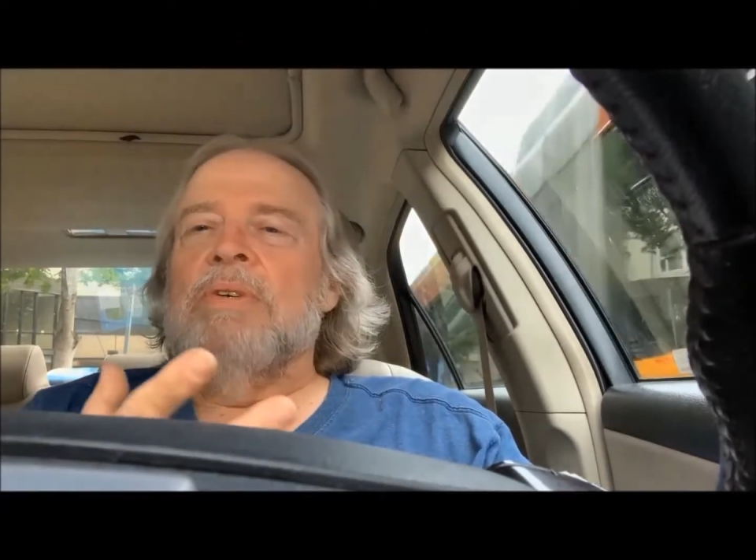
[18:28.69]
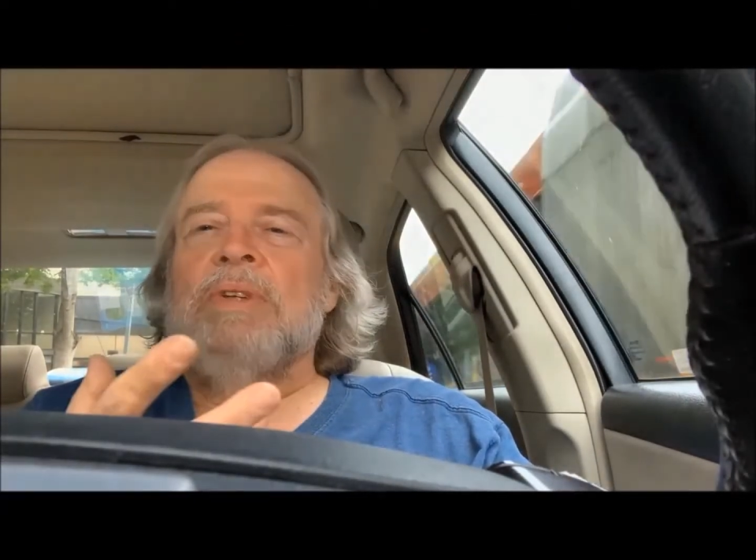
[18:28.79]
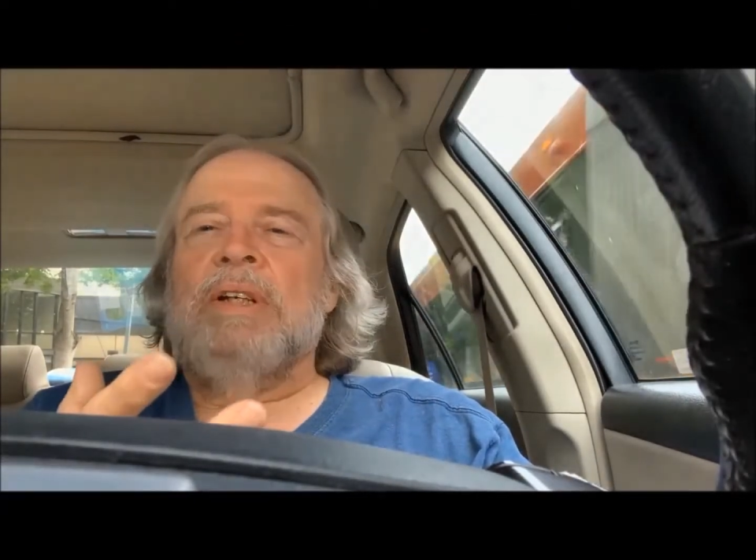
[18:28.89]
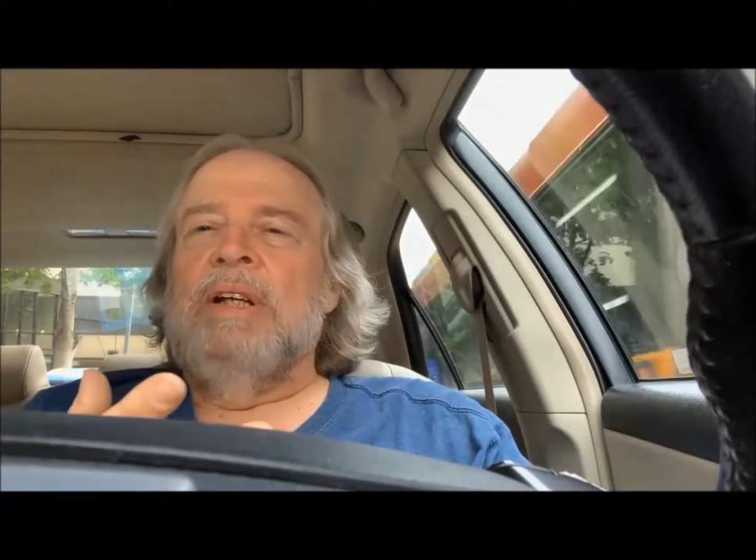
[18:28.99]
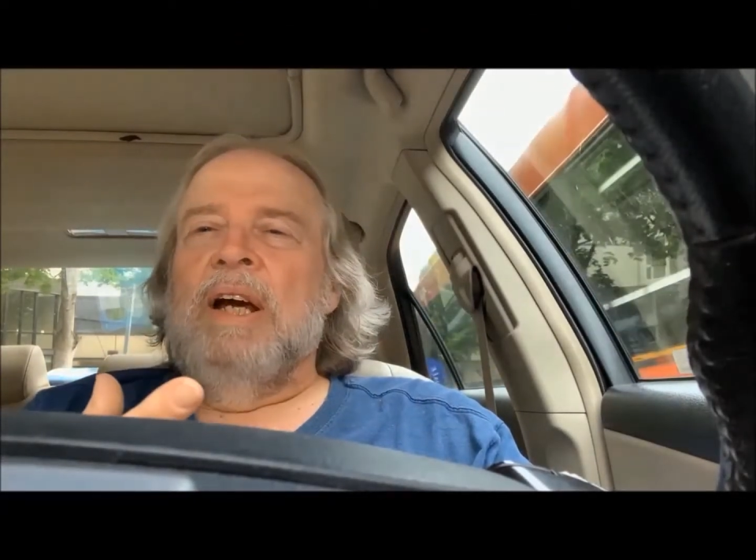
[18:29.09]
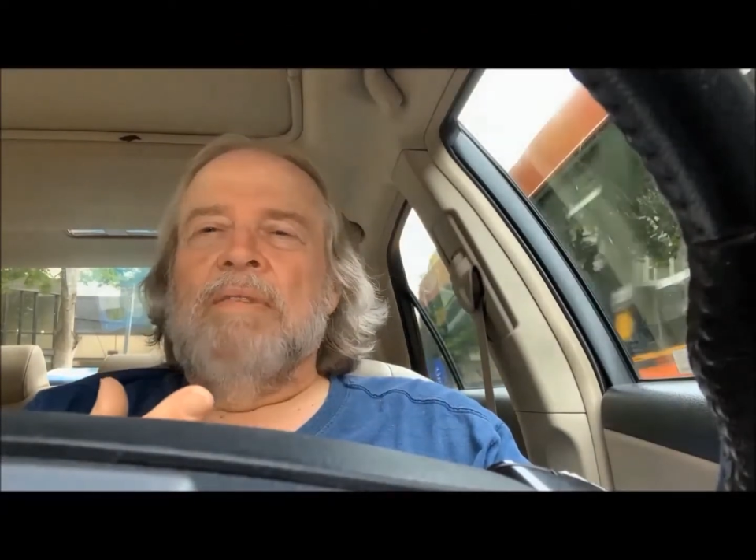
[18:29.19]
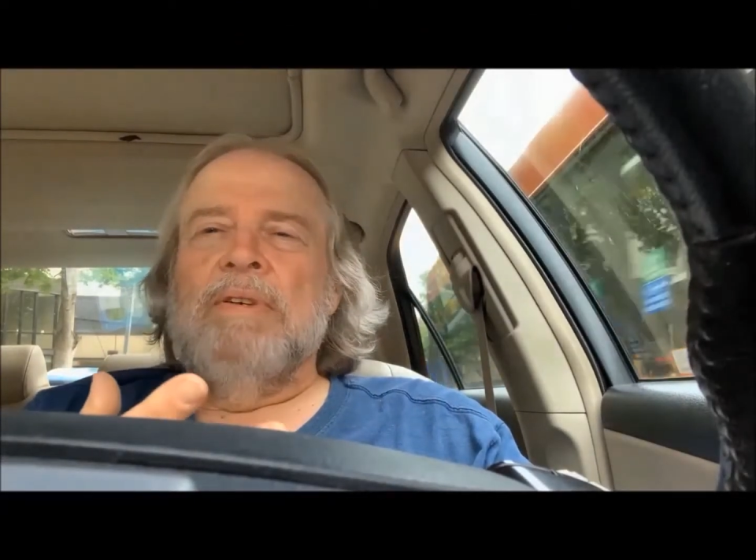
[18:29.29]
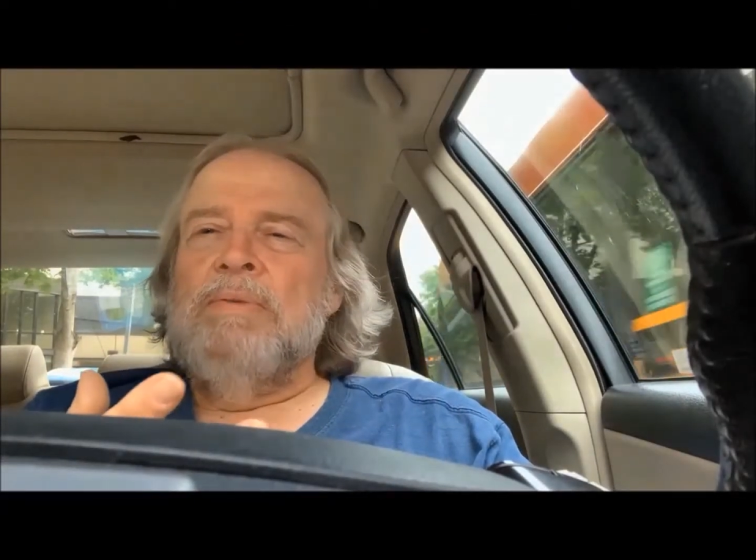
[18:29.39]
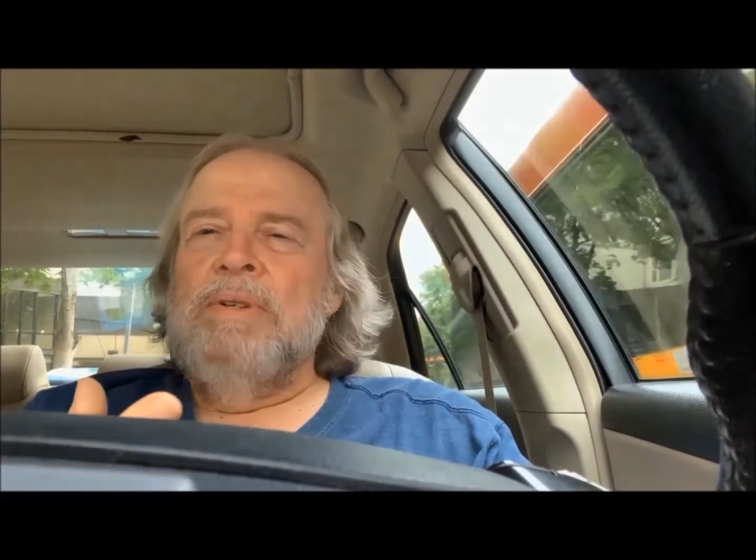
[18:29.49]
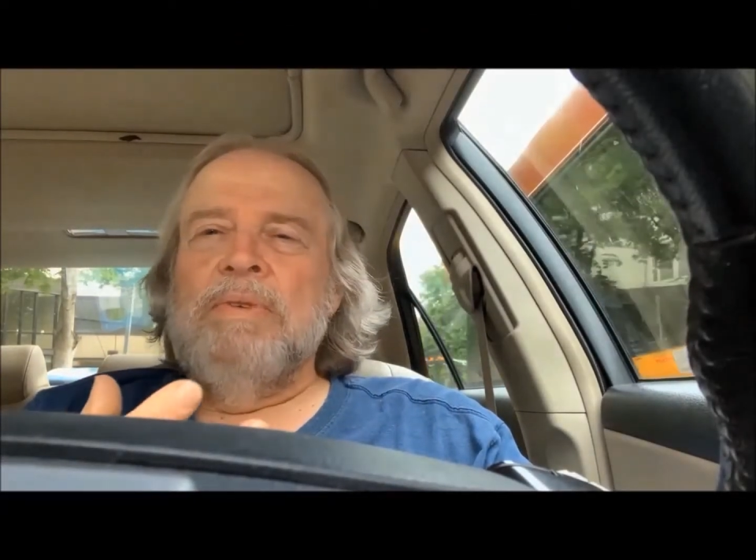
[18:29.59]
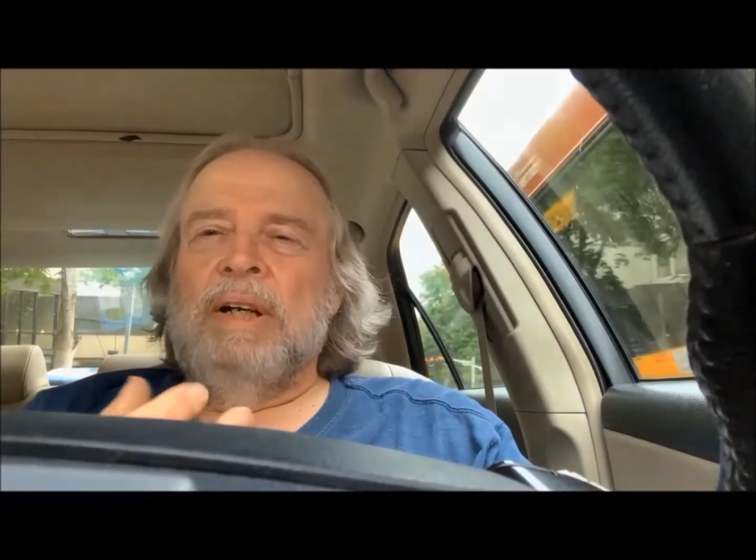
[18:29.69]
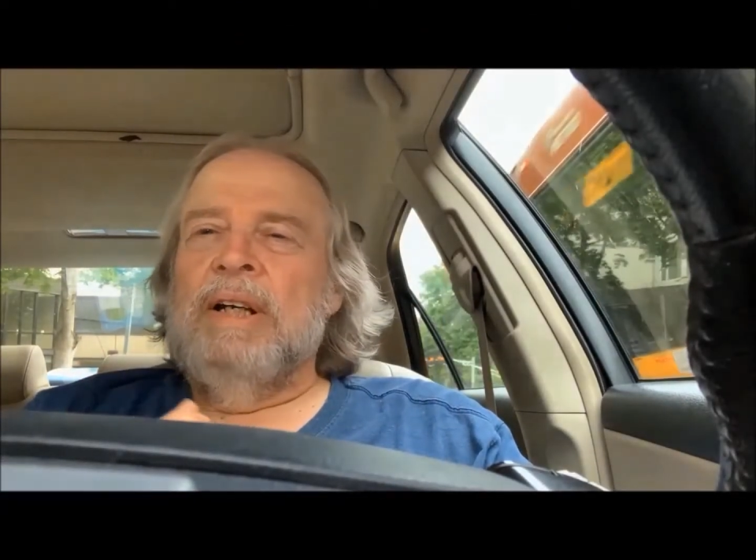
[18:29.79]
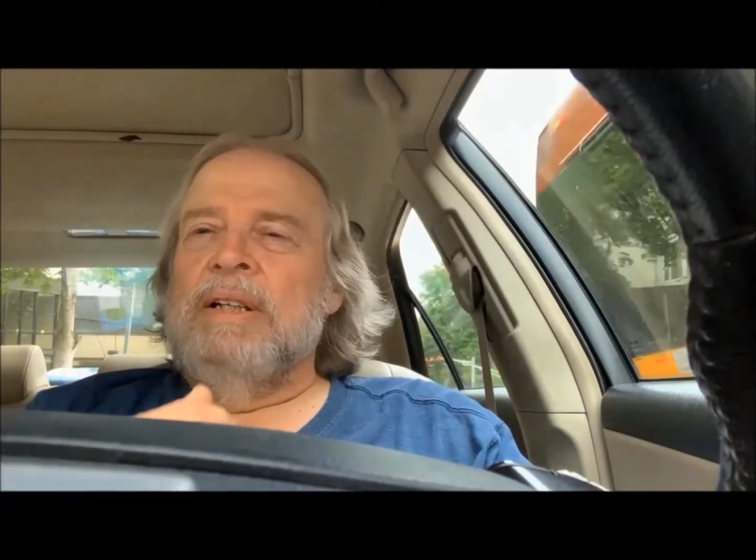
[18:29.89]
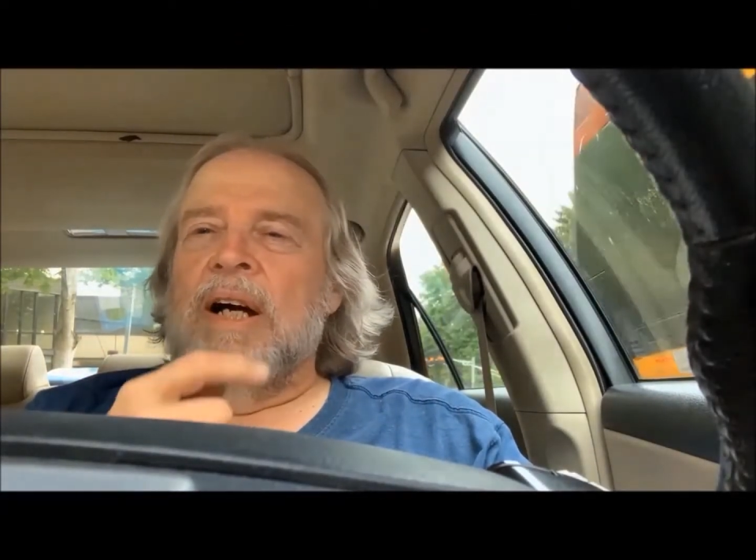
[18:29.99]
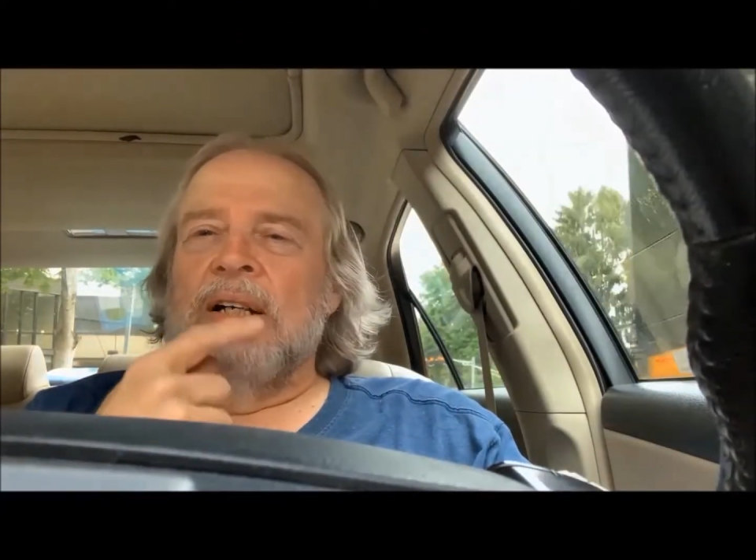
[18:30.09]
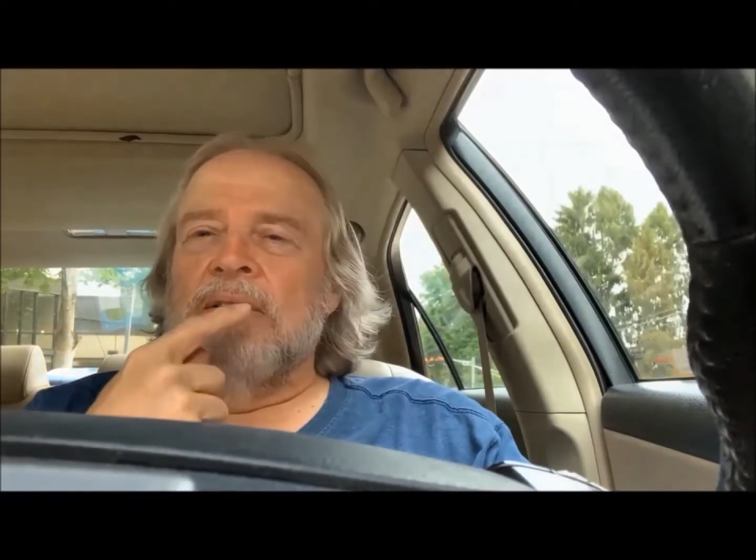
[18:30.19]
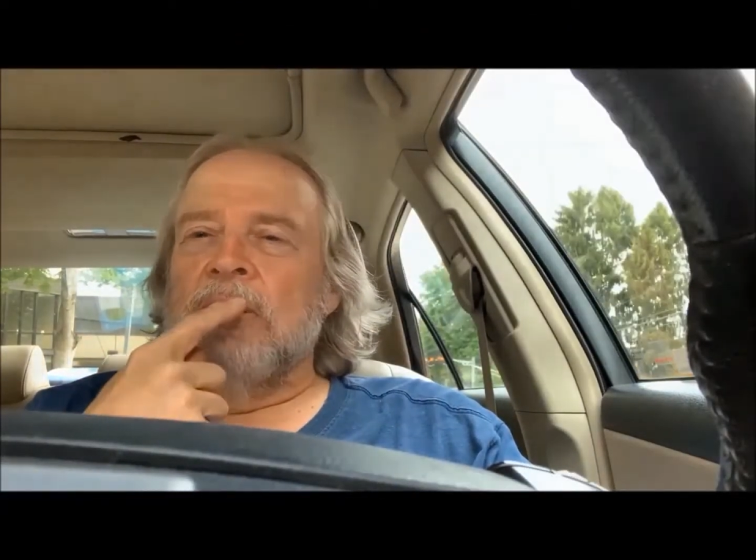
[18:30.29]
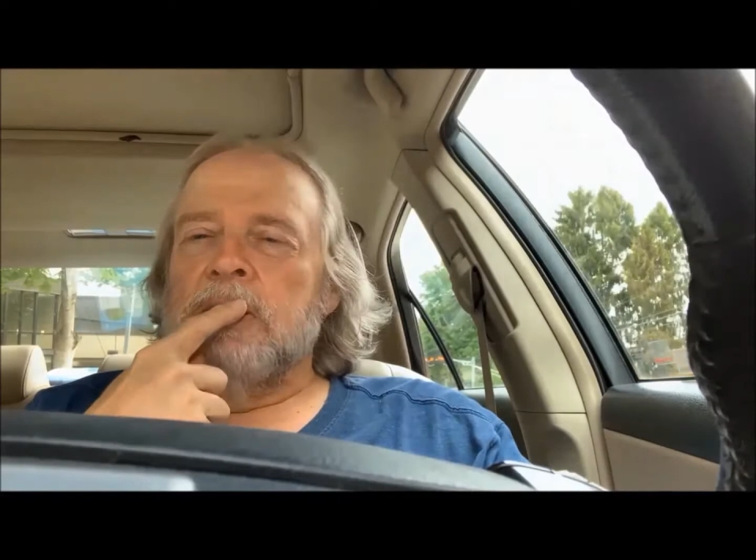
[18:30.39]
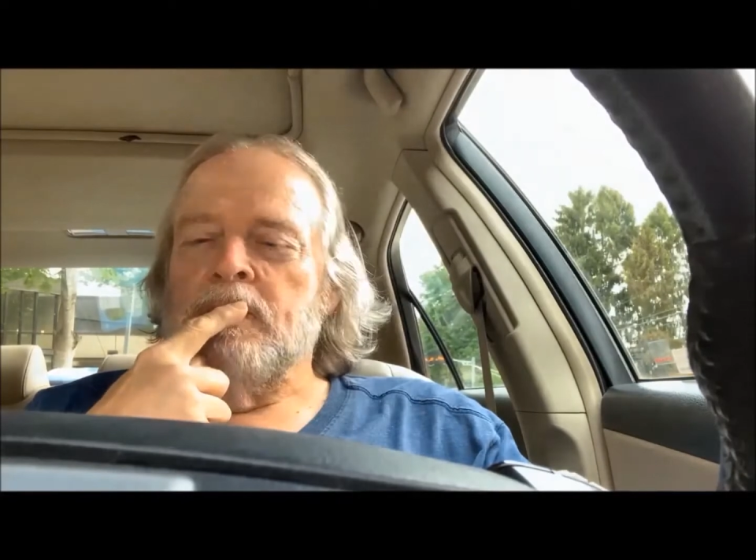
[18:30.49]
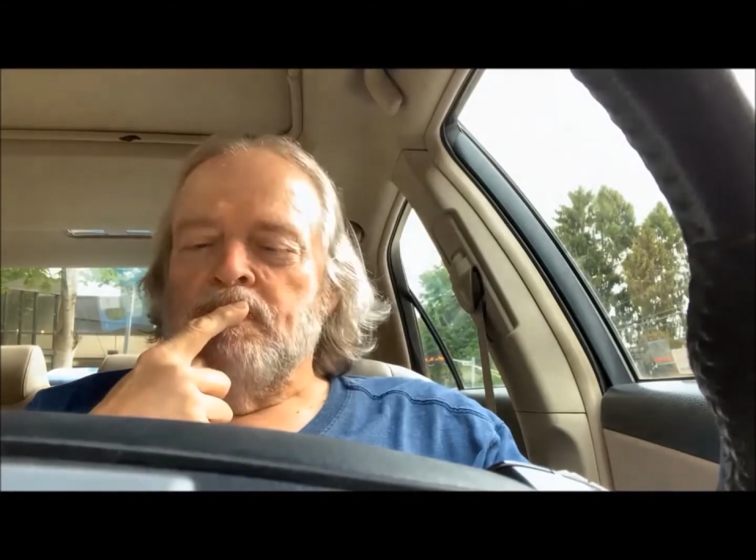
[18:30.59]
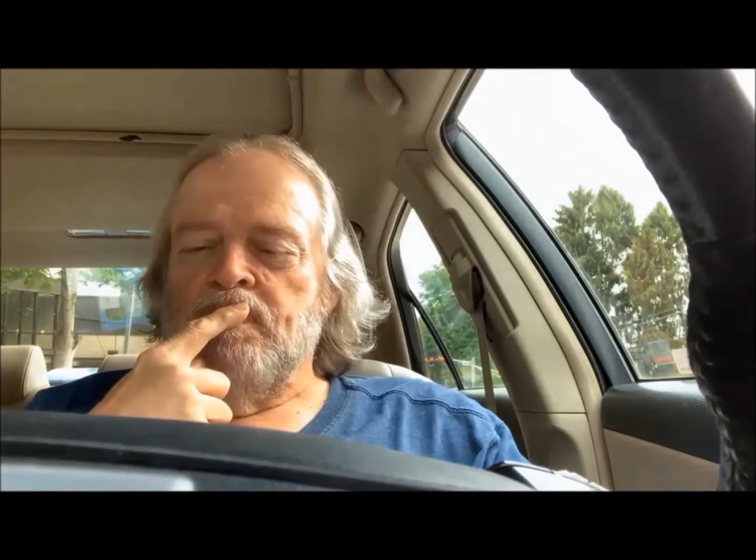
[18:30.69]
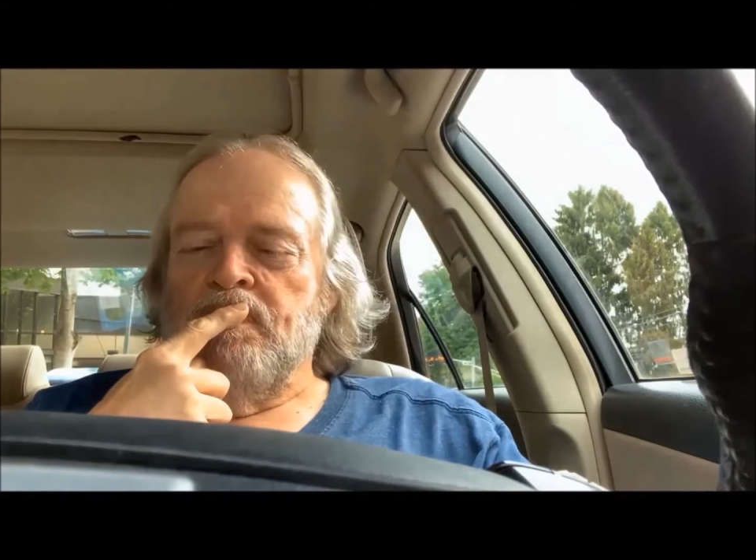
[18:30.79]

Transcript: so that everyone recognizes